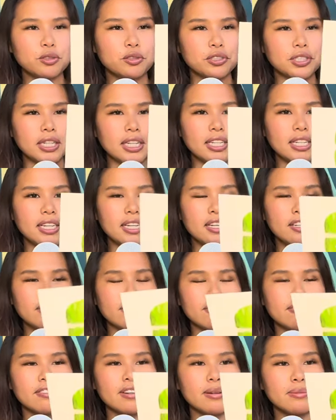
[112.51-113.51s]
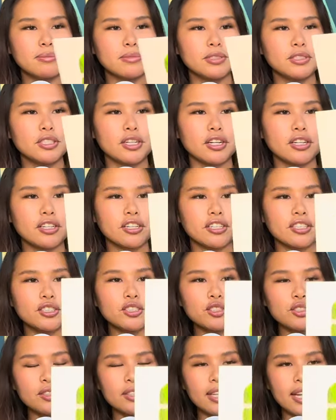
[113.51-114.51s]
gradient from darker
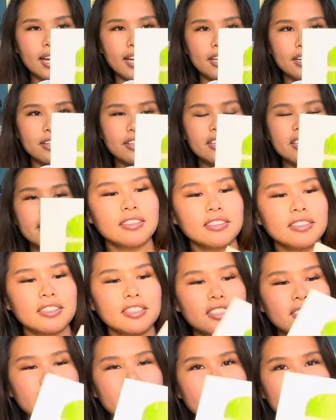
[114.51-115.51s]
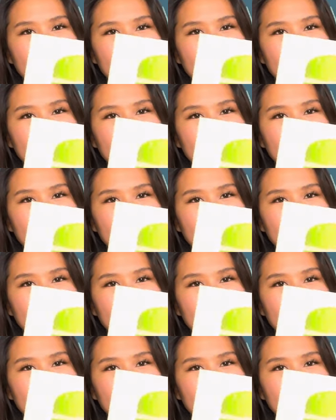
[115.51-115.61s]
to lighter. There's a little